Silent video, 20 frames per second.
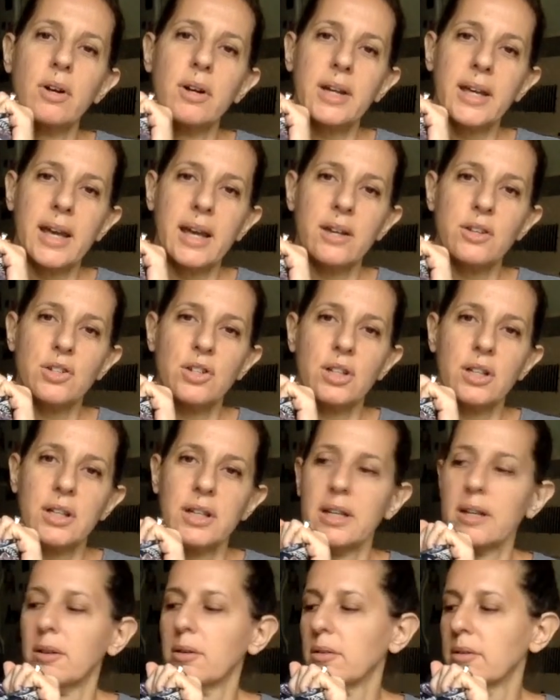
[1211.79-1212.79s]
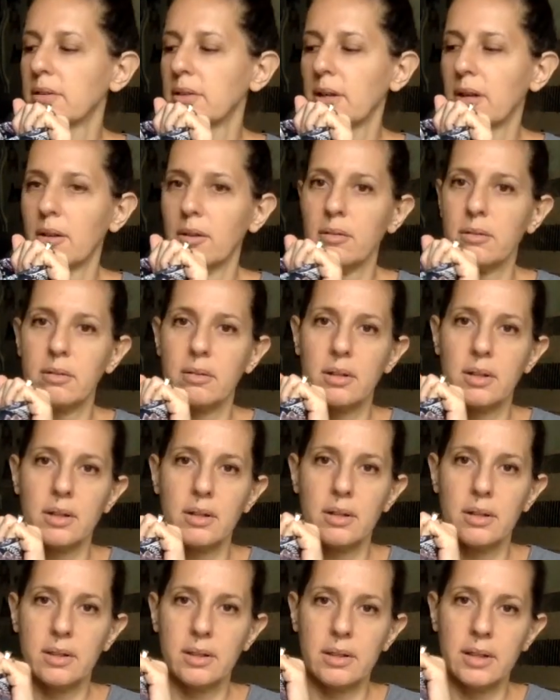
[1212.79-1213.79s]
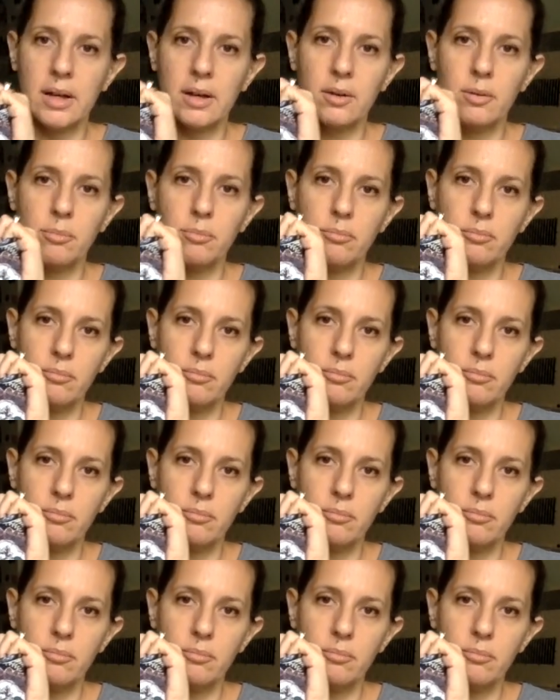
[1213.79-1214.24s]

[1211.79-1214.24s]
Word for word: Occasionally uh, they'll they'll